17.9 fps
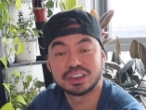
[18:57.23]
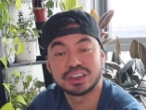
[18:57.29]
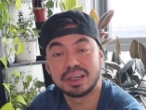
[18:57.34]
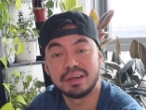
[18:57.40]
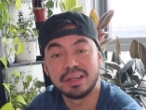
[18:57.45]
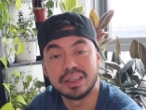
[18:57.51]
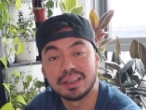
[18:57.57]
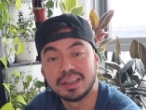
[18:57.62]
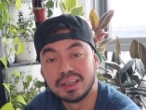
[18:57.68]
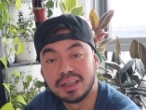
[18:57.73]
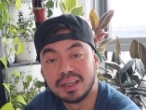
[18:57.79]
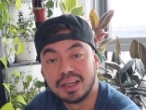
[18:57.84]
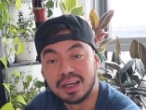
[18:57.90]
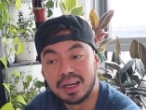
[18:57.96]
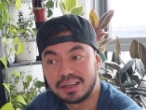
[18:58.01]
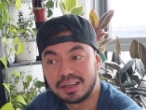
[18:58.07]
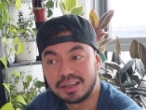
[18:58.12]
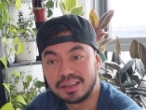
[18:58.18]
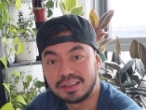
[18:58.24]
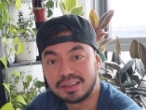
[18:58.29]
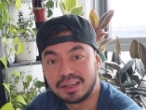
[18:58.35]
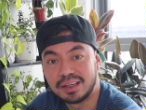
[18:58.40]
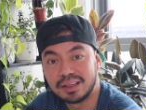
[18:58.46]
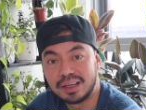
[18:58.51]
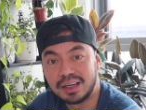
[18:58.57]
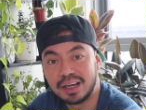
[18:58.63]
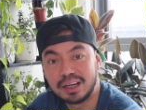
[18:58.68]
sharing our
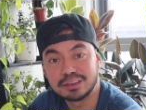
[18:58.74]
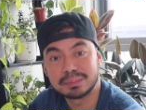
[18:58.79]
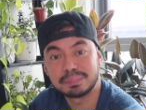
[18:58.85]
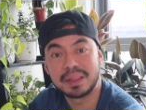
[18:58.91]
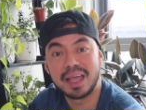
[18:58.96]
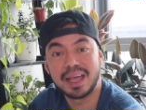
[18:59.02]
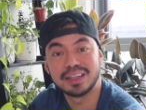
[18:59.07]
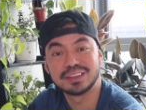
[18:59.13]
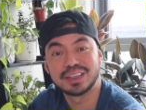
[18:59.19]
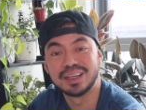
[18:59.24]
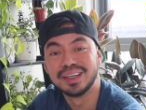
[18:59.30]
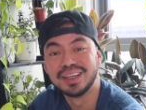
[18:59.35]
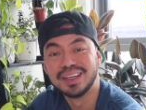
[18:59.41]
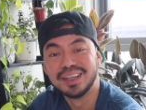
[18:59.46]
houseplant